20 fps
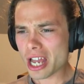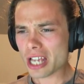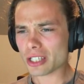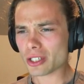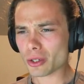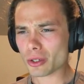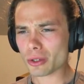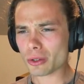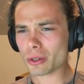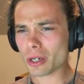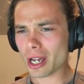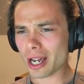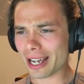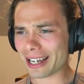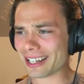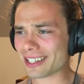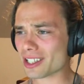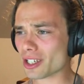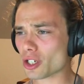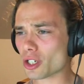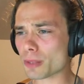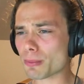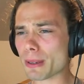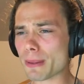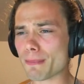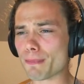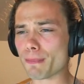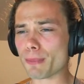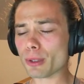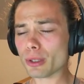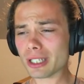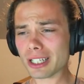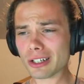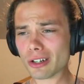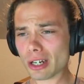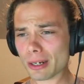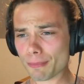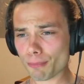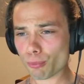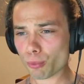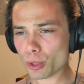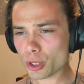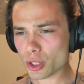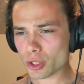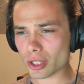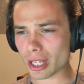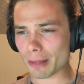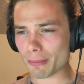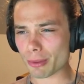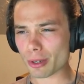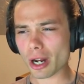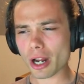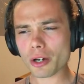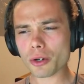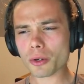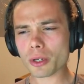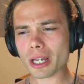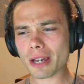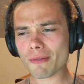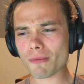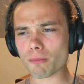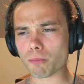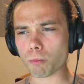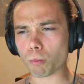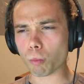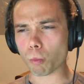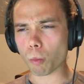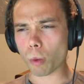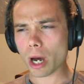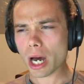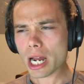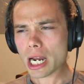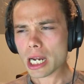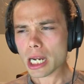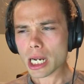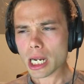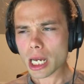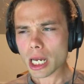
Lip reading: So I guess I'll just be building a lot of bridges then, but I only have one?